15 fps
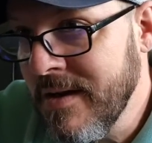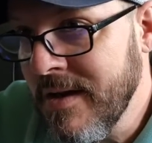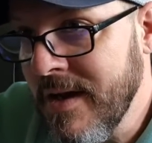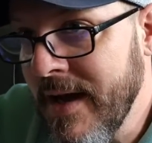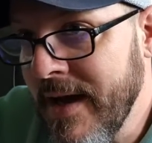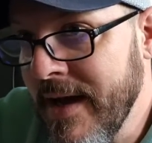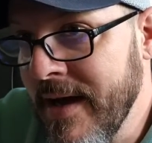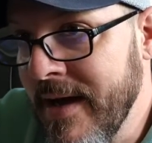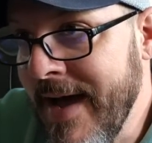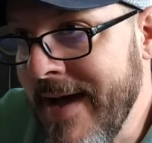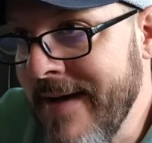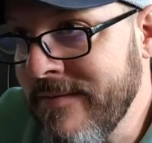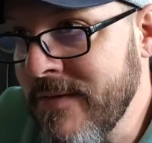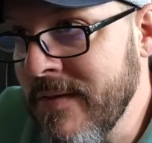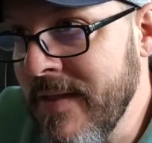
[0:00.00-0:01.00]

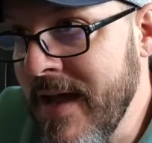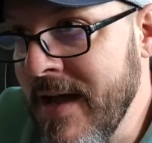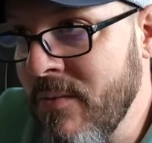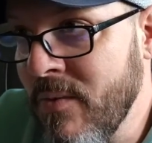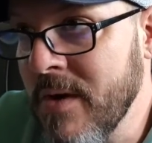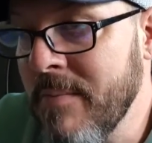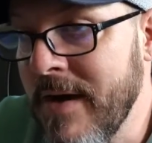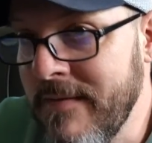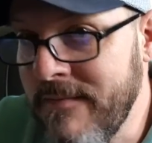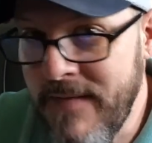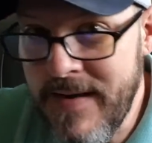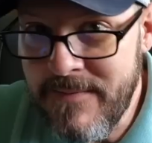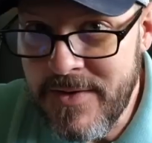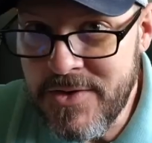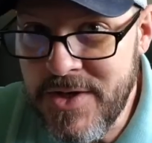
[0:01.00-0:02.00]
After that, one of my
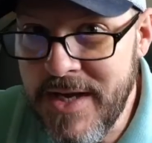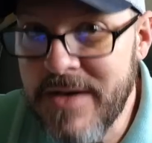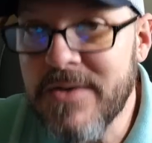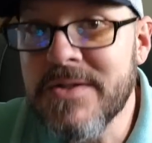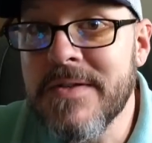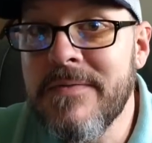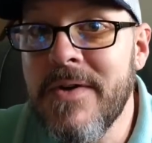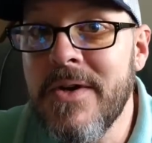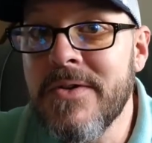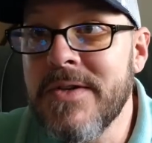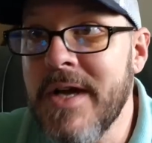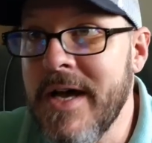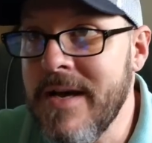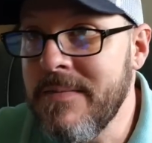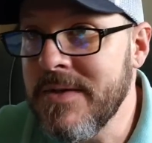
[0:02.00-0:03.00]
favorite channels of all
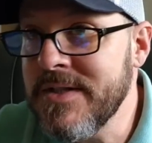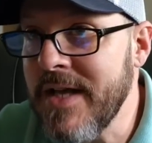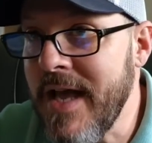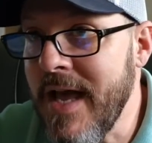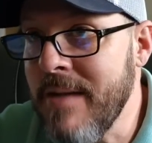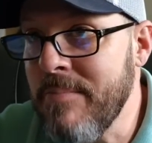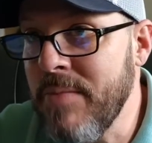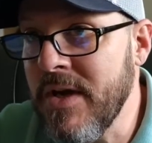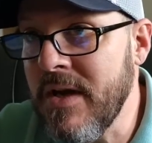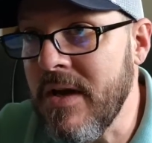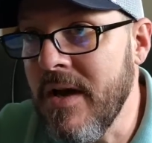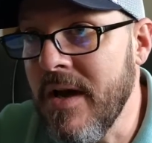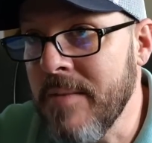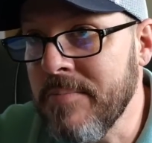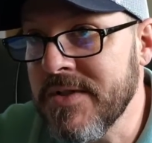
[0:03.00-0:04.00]
time is Epic
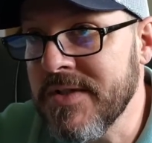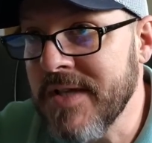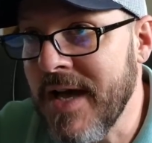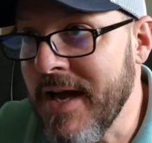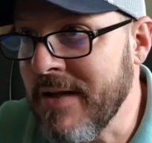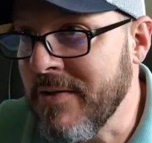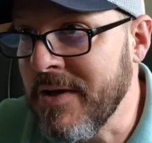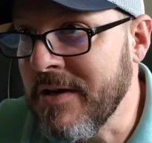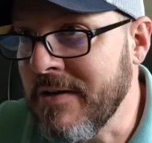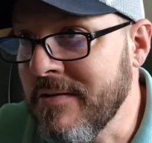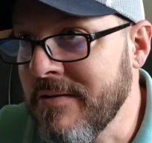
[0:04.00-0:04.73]
Upcycling.